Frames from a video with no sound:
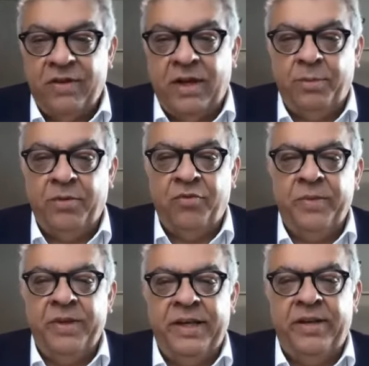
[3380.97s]
I'm
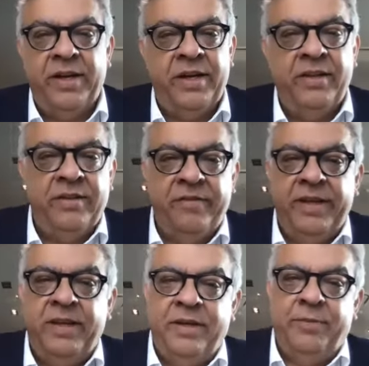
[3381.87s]
assuming Hiren is a
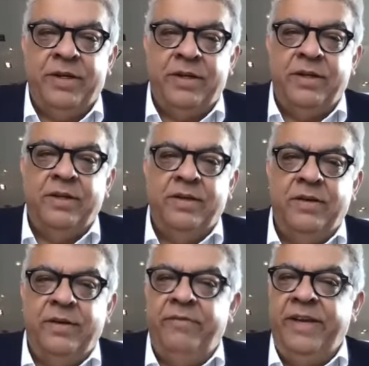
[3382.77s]
vegan, but
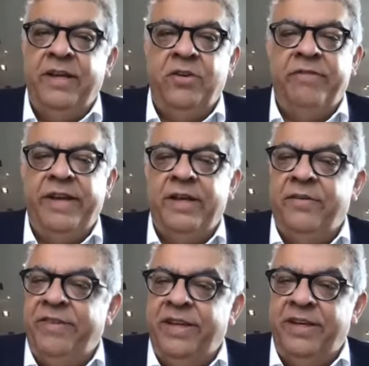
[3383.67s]
vegan or
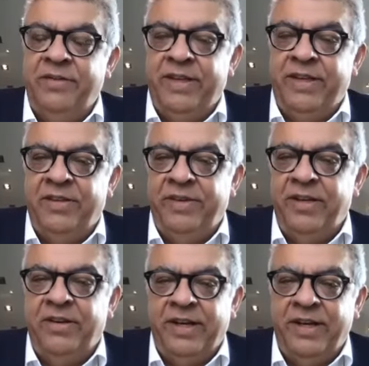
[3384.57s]
vegan? Vegan is
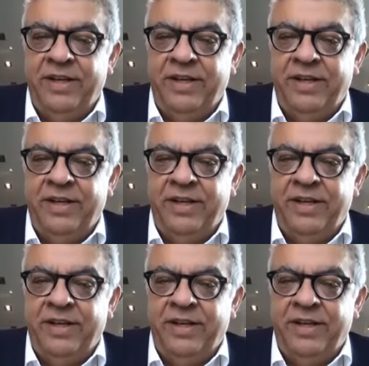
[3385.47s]
vegan, right?